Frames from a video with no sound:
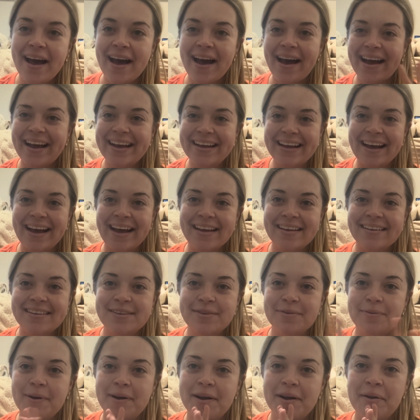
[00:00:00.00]
Hi guys,
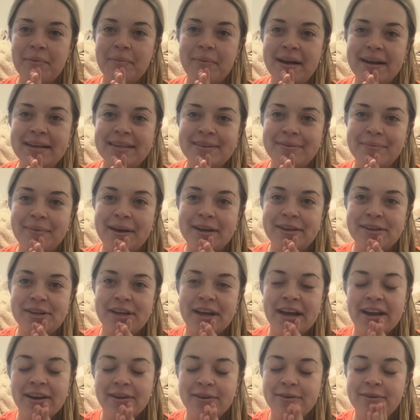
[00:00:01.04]
welcome back to my
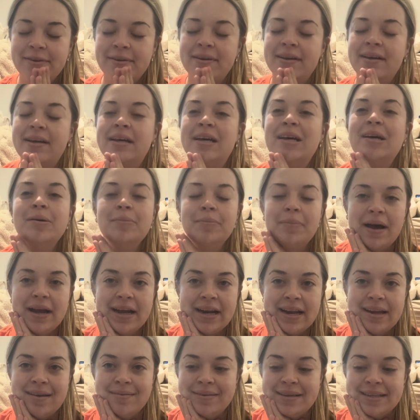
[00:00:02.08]
channel. My
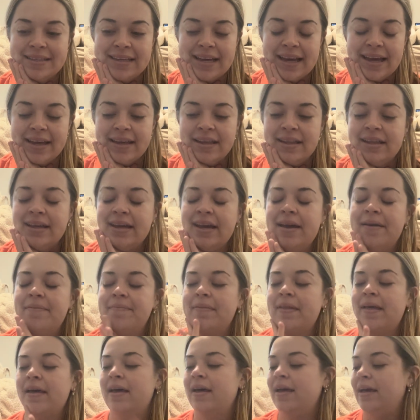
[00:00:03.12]
name is Hailey,
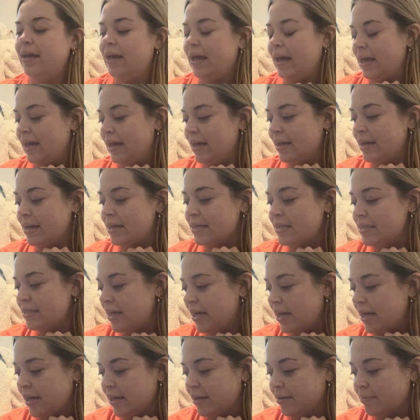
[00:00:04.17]
and
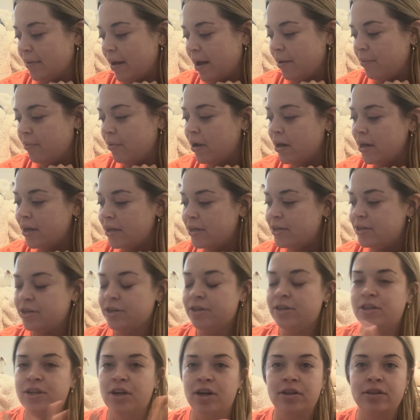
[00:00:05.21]
I wanted to
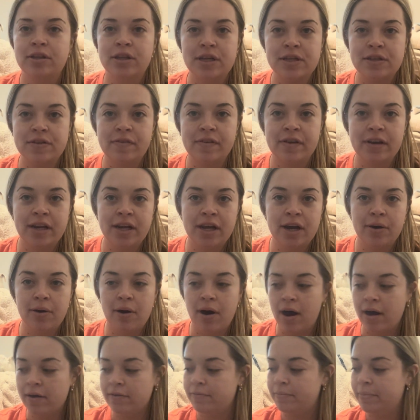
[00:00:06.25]
start this video
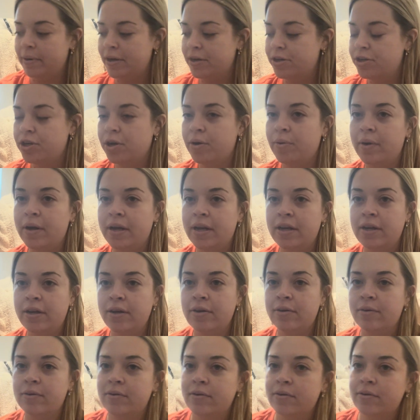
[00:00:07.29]
off by showing
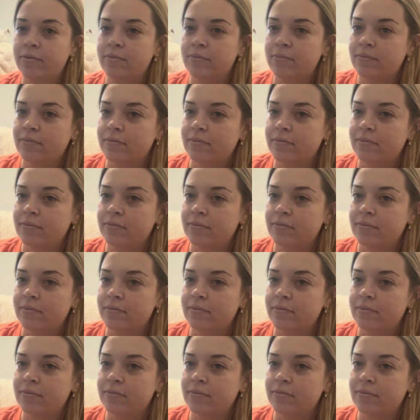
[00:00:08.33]
you, little